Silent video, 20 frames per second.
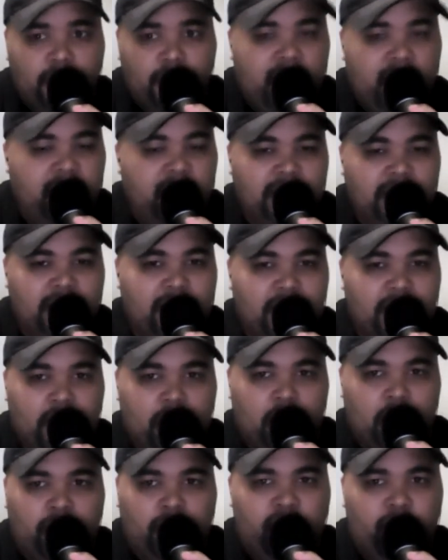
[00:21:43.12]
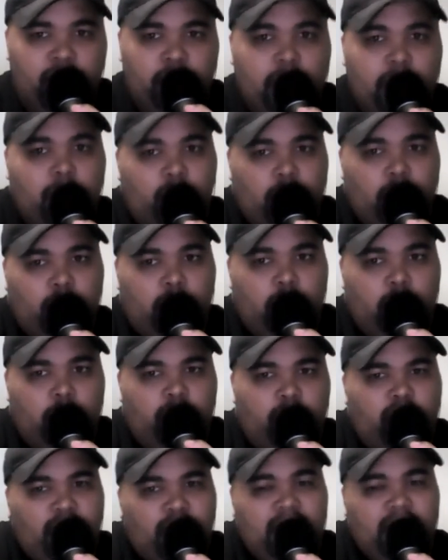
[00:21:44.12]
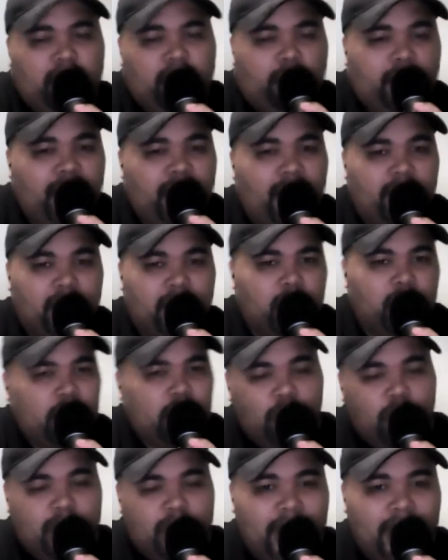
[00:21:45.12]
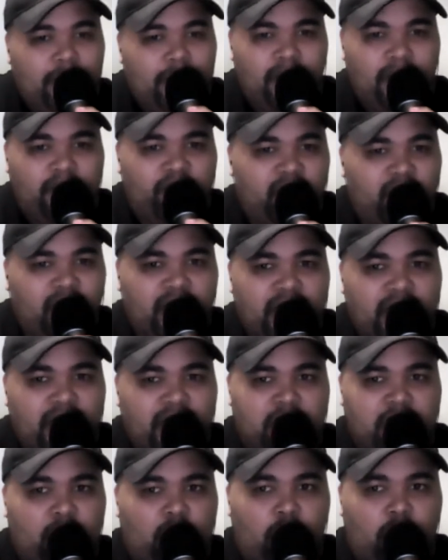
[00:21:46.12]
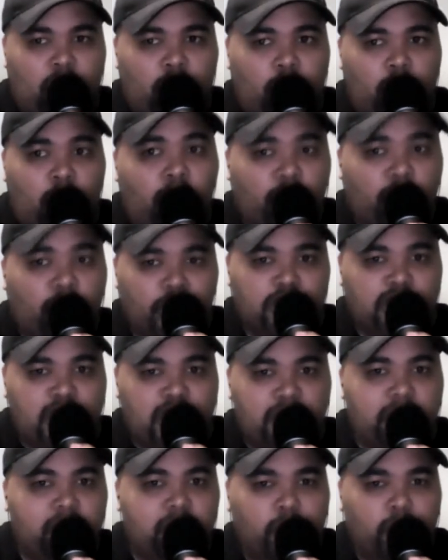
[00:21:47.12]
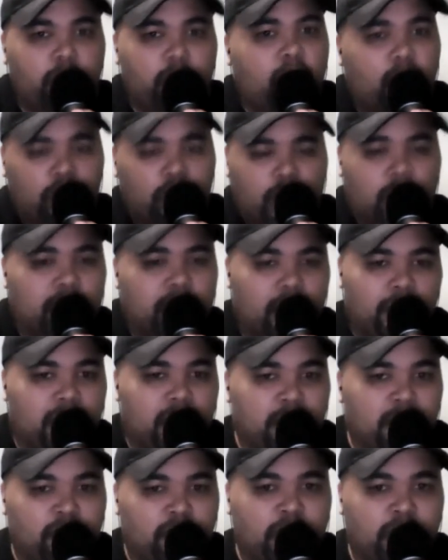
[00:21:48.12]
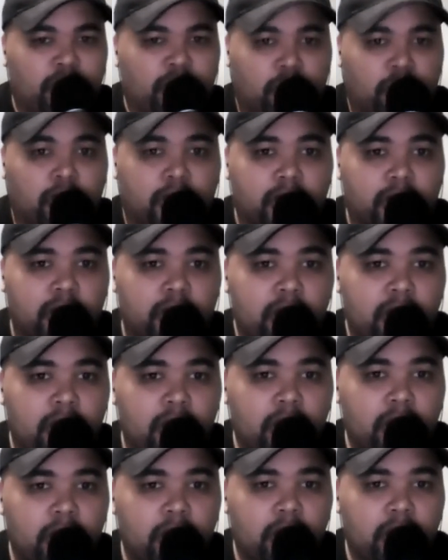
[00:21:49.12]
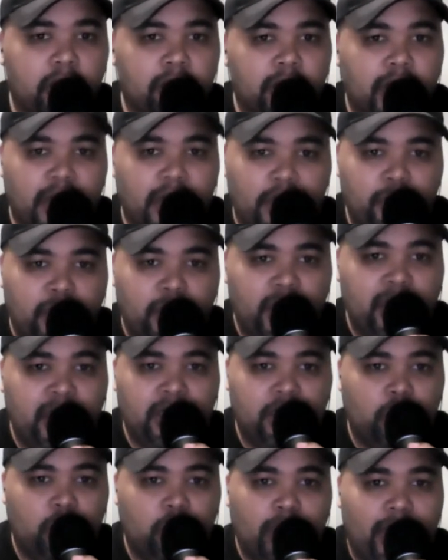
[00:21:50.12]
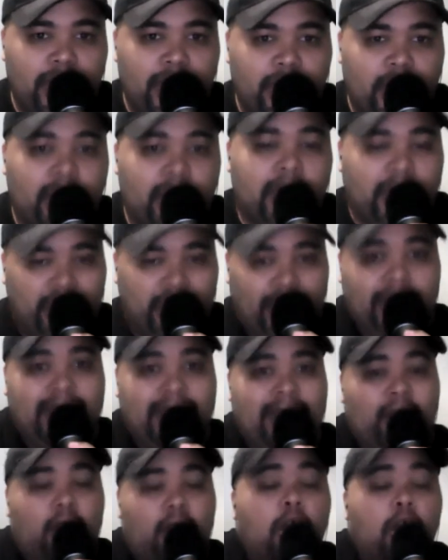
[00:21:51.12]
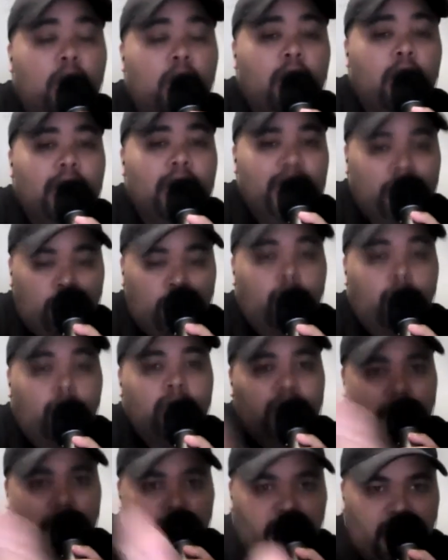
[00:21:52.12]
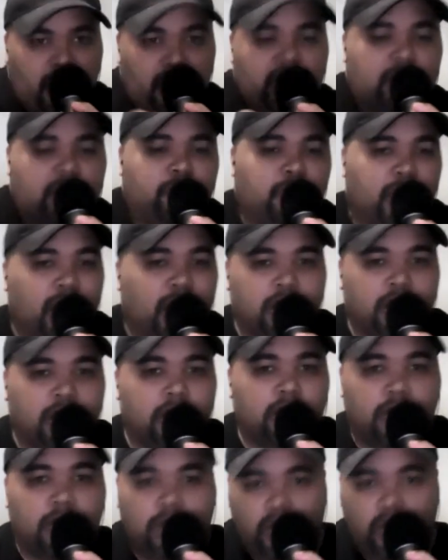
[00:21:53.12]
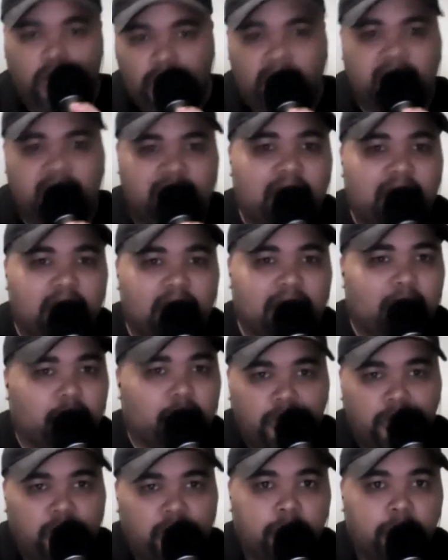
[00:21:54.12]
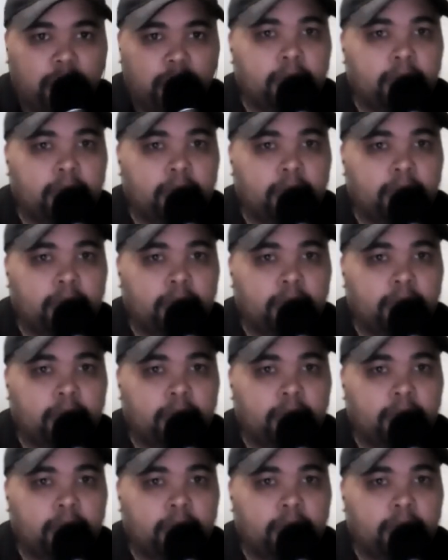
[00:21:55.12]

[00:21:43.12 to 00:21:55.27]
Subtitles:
is, Philly's a playoff team, we knew that, but Philly is overachieving what we all thought they'd be before they started. And Embiid is doing equal with Embiid's production, so it makes sense. I agree with you.